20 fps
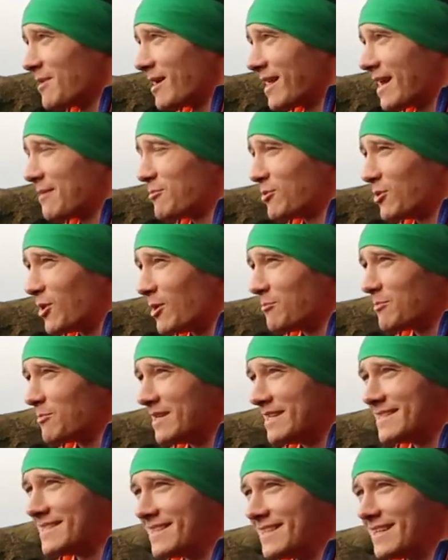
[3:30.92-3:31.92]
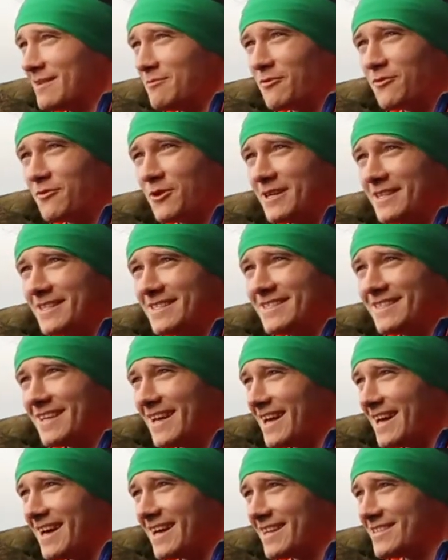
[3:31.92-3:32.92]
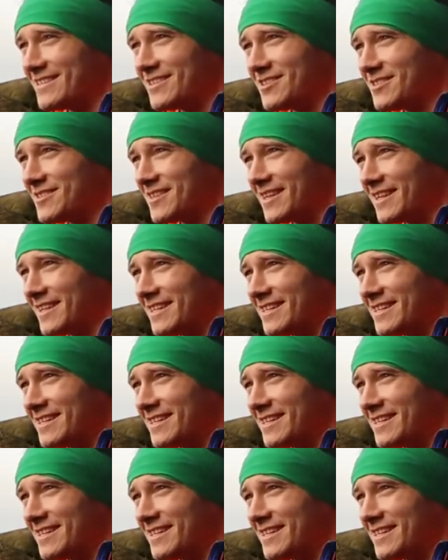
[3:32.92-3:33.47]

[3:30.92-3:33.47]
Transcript: pineapple on pizza, I'm afraid. I just think